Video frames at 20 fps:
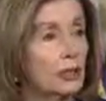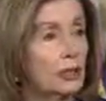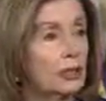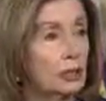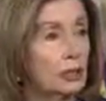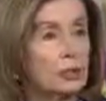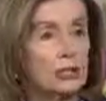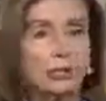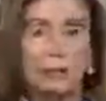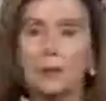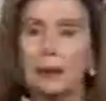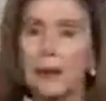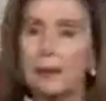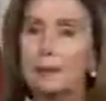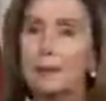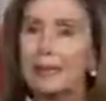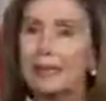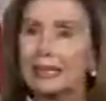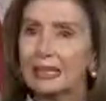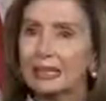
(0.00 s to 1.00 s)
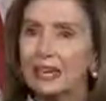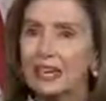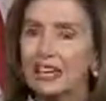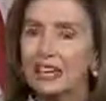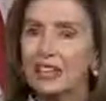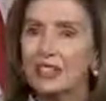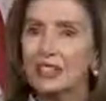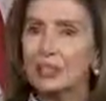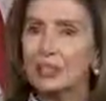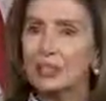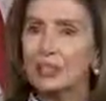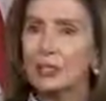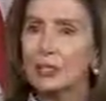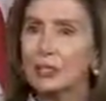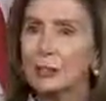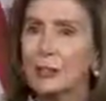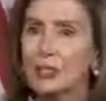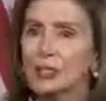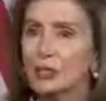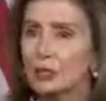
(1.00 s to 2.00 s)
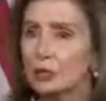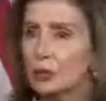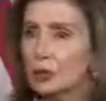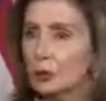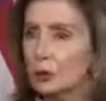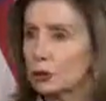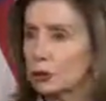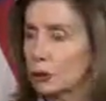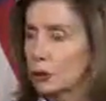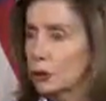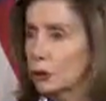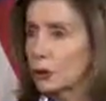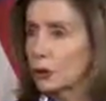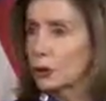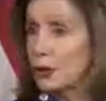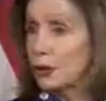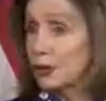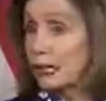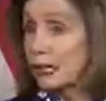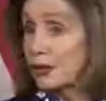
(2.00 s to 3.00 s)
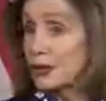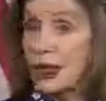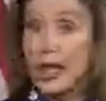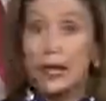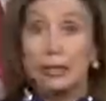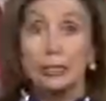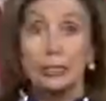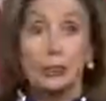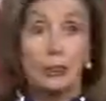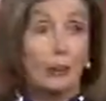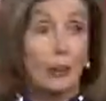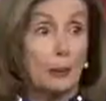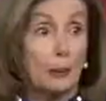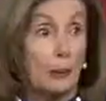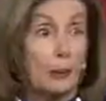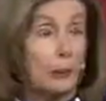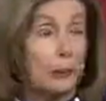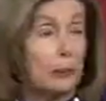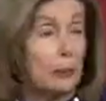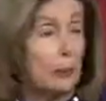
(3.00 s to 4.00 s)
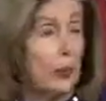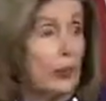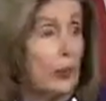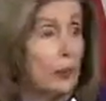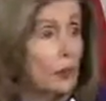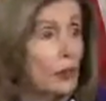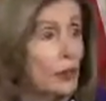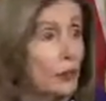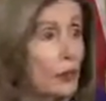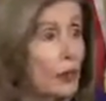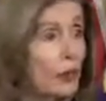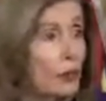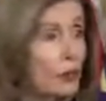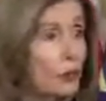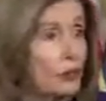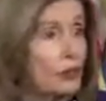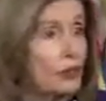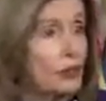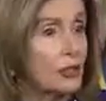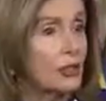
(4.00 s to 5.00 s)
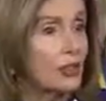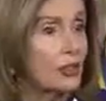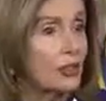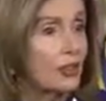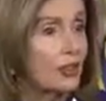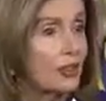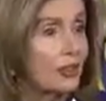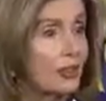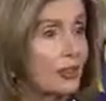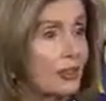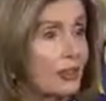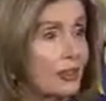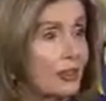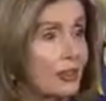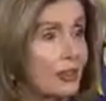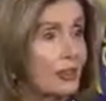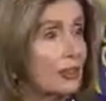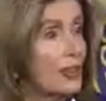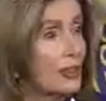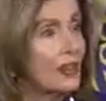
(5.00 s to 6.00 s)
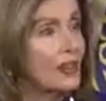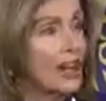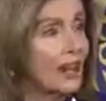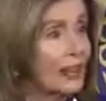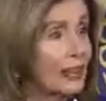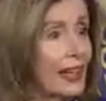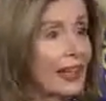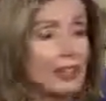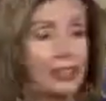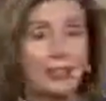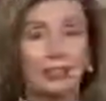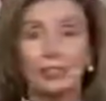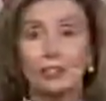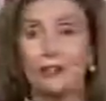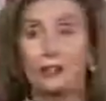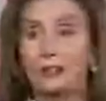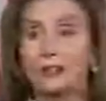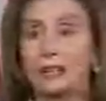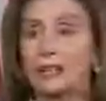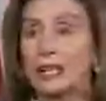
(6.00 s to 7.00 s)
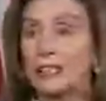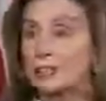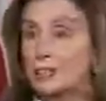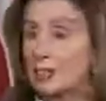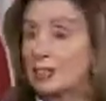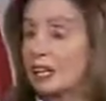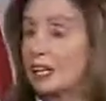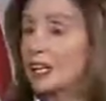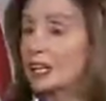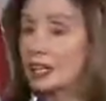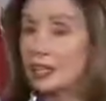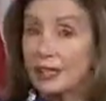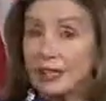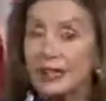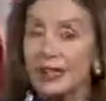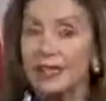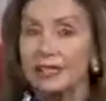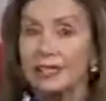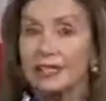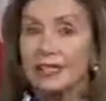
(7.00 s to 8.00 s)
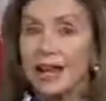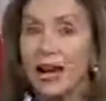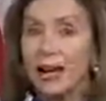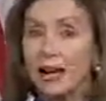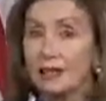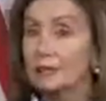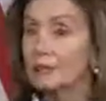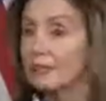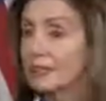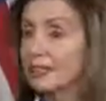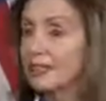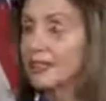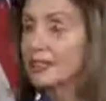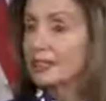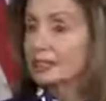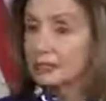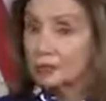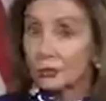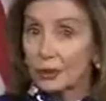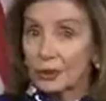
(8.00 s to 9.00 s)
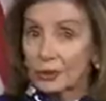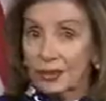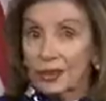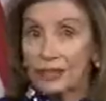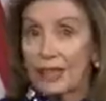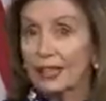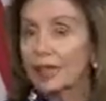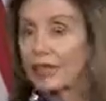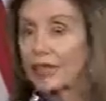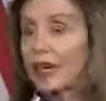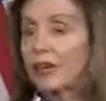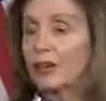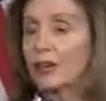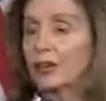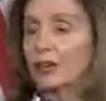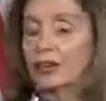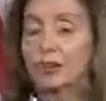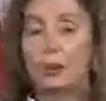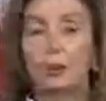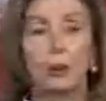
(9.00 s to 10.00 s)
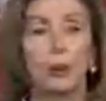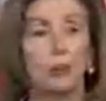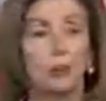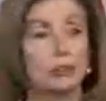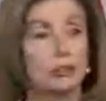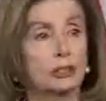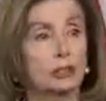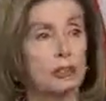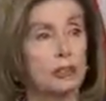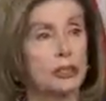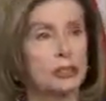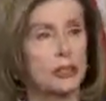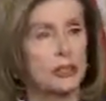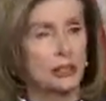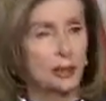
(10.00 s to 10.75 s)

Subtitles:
So it's about medications. It's about Social Security. It's about people paying their bills. And they're not getting to the destination in time for the deadline they're supposed to meet.